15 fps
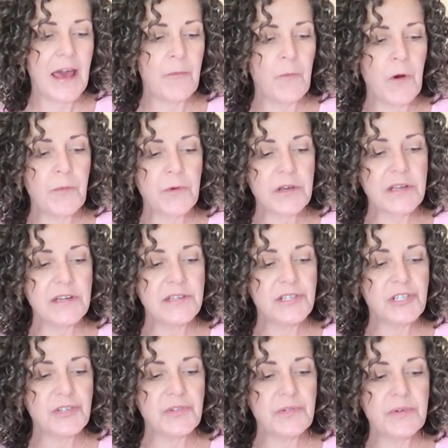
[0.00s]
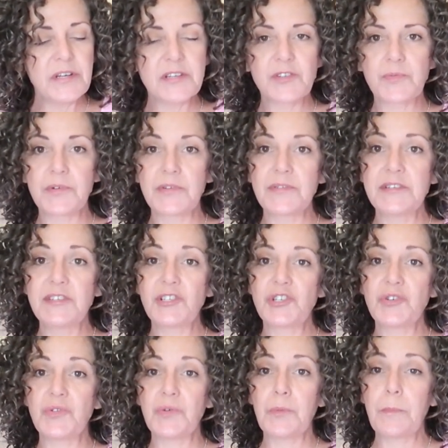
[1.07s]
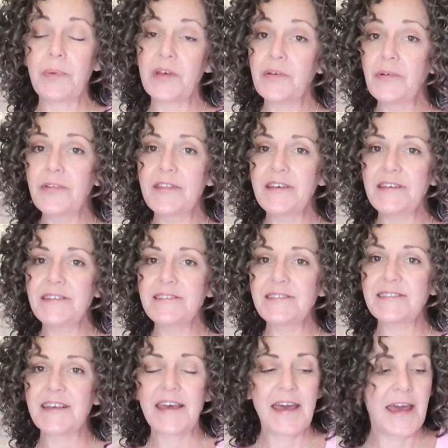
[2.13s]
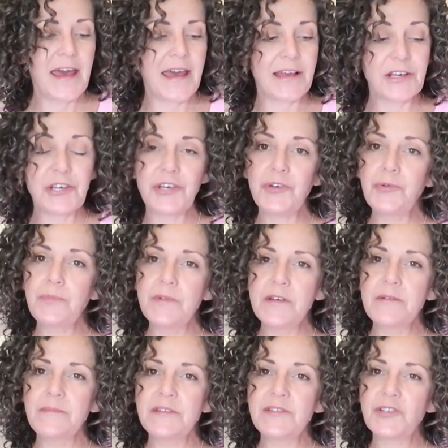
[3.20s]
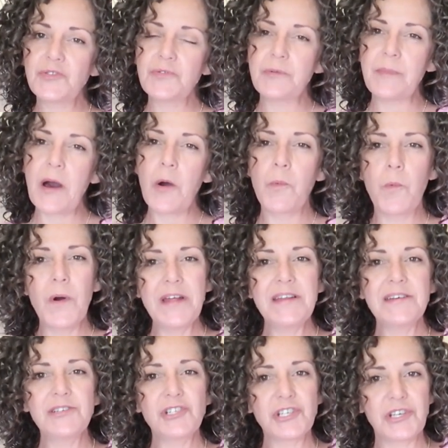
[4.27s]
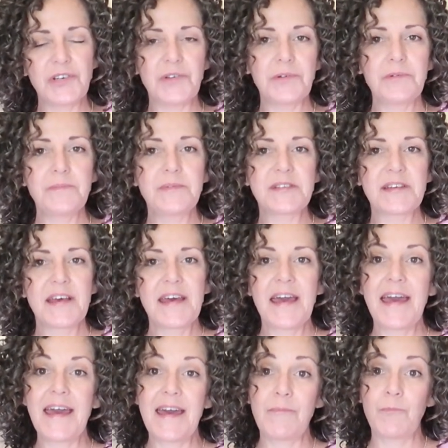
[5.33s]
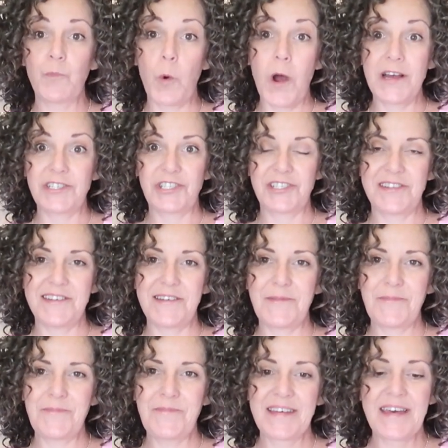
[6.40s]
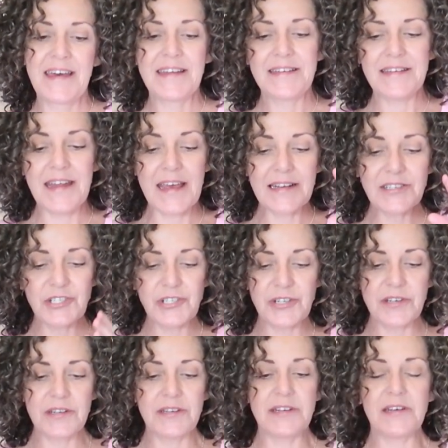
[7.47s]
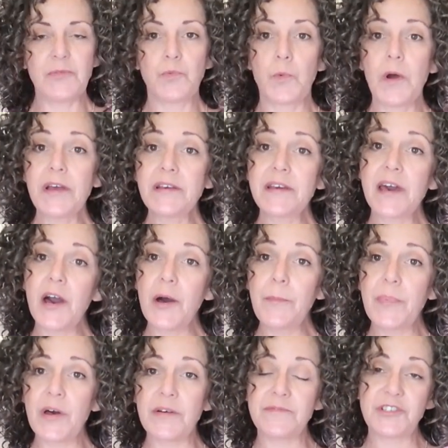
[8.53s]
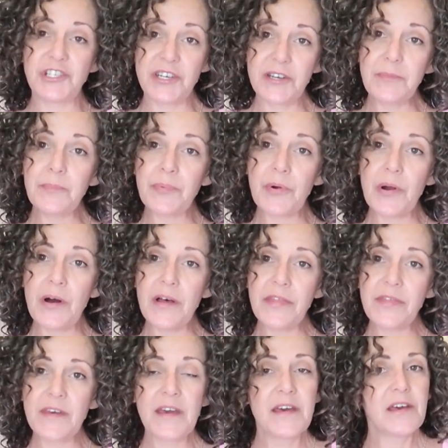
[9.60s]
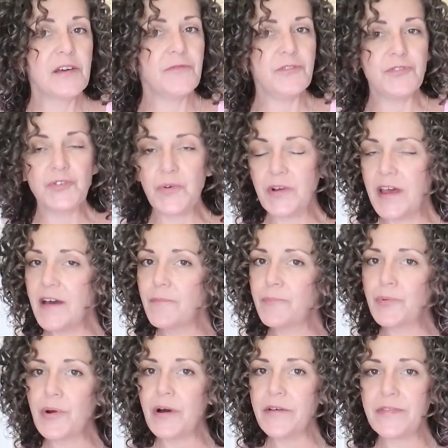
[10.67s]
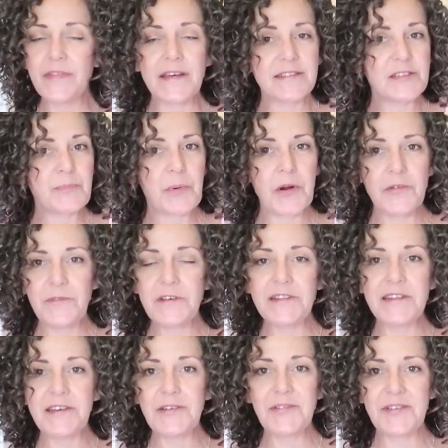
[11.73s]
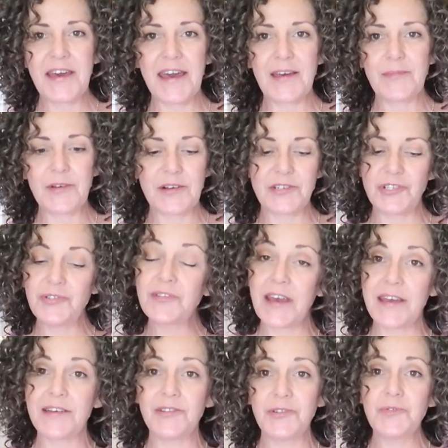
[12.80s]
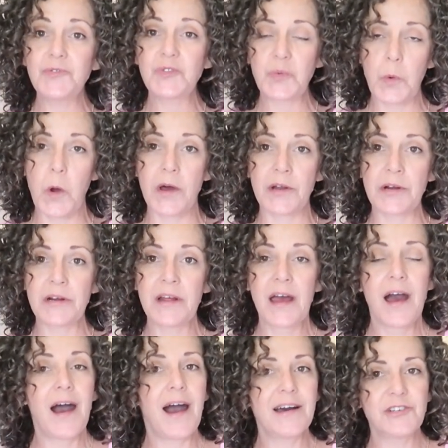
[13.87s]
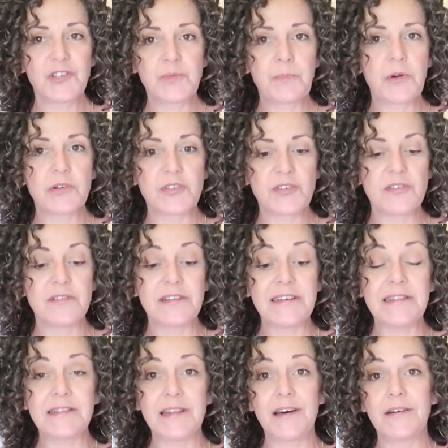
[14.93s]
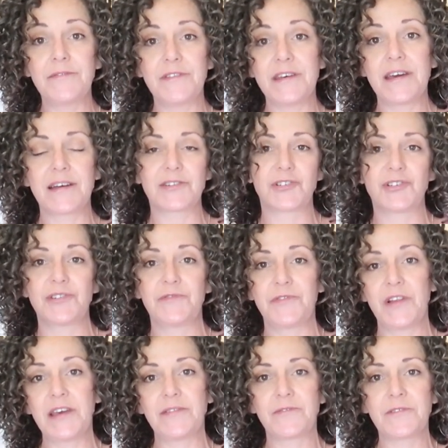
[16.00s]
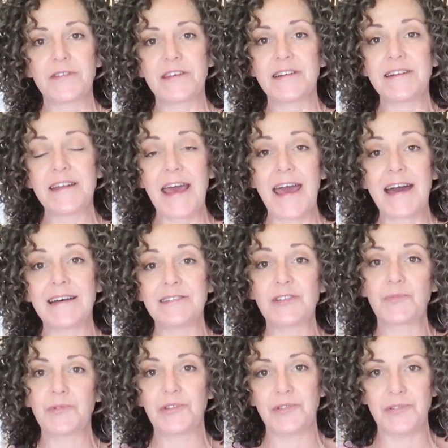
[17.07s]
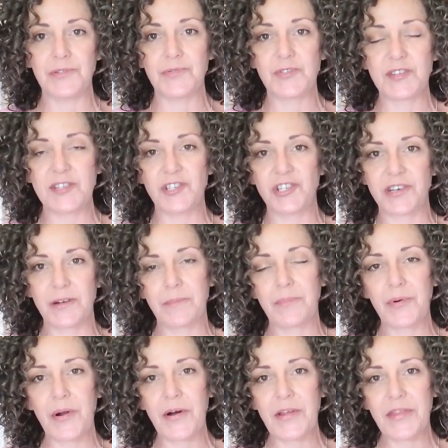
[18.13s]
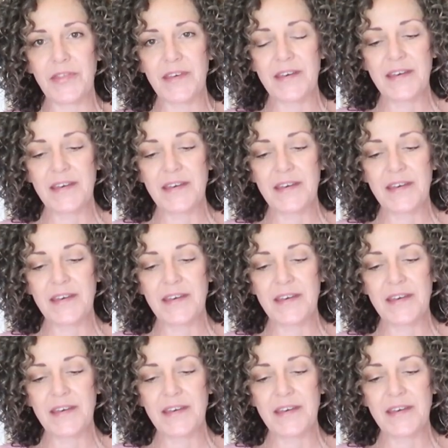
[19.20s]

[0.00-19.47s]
And what we're gonna do is we're going to peel these and cube them into about one inch cubes and wash them. Next, you're gonna need one cup of chicken broth. If you don't have broth, that's perfectly okay because you can use water. I just personally love the extra flavor that it adds when you use the chicken broth.